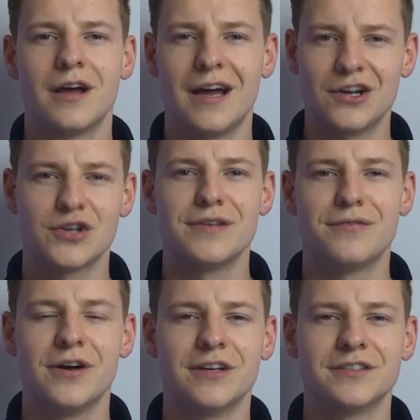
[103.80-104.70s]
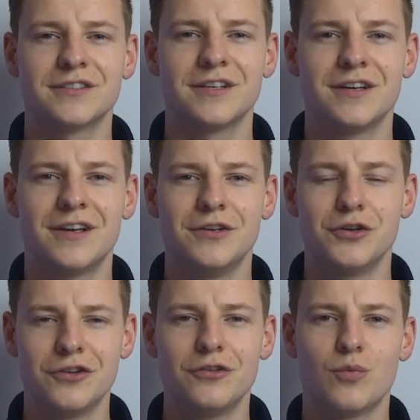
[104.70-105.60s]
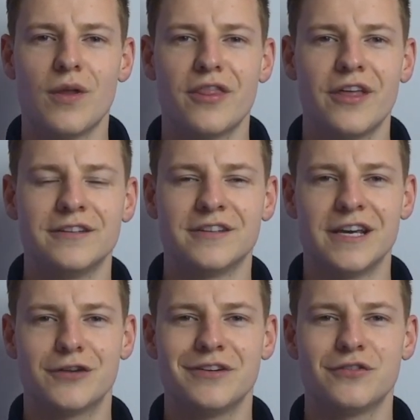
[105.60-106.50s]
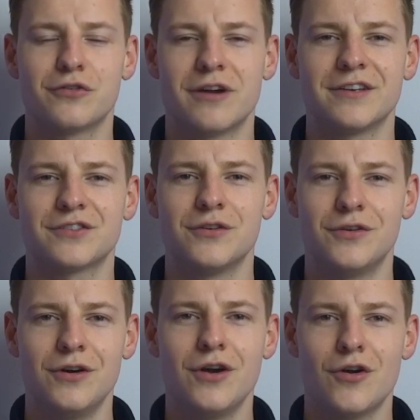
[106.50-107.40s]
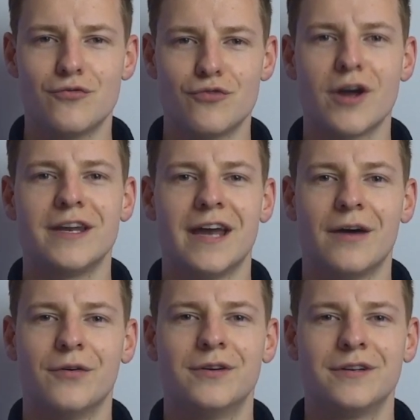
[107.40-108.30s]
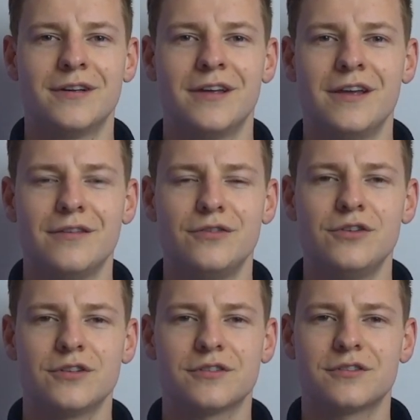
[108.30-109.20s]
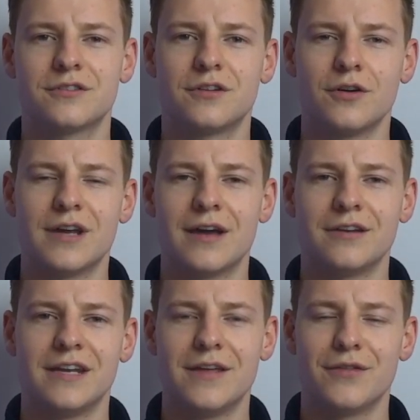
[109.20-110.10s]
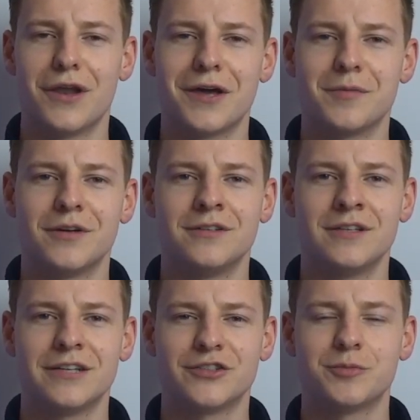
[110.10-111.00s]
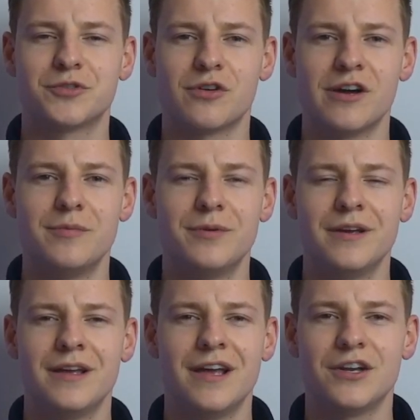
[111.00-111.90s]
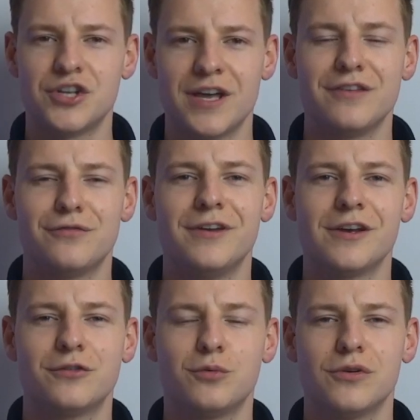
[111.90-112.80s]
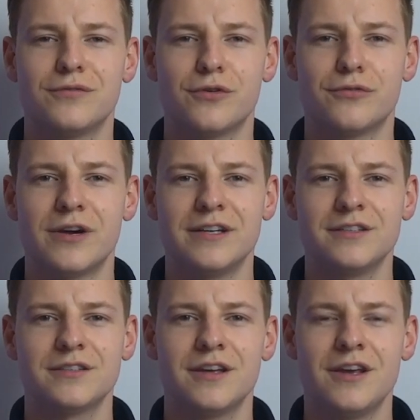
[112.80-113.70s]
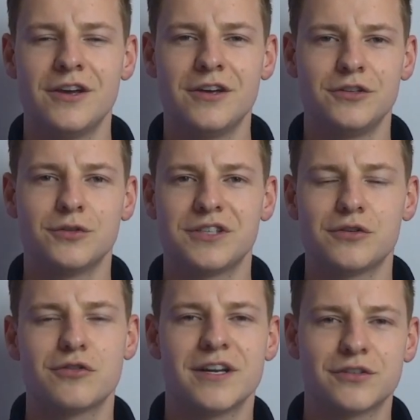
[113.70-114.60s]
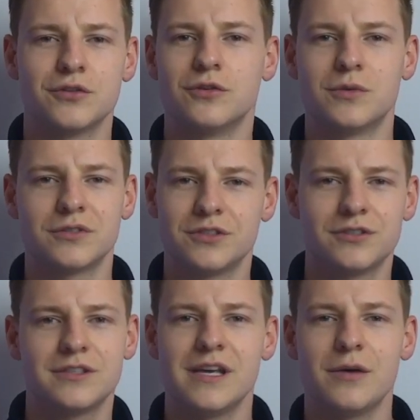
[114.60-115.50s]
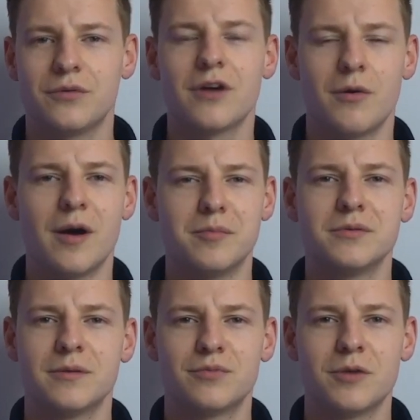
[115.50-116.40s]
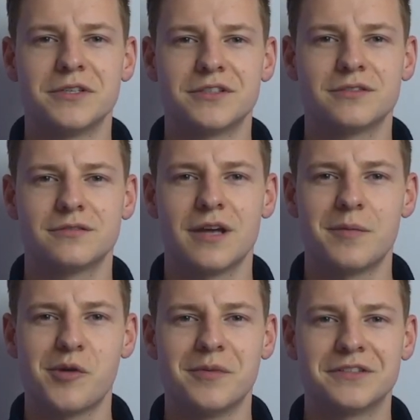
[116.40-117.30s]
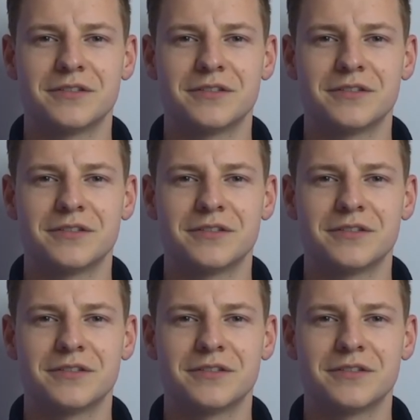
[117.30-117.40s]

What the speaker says: Actually first, you can do one thing to increase your credit score right now. If you just go down and hit the like button and subscribe and share this video to all of your friends, you'll see your credit score will will go up. I promise.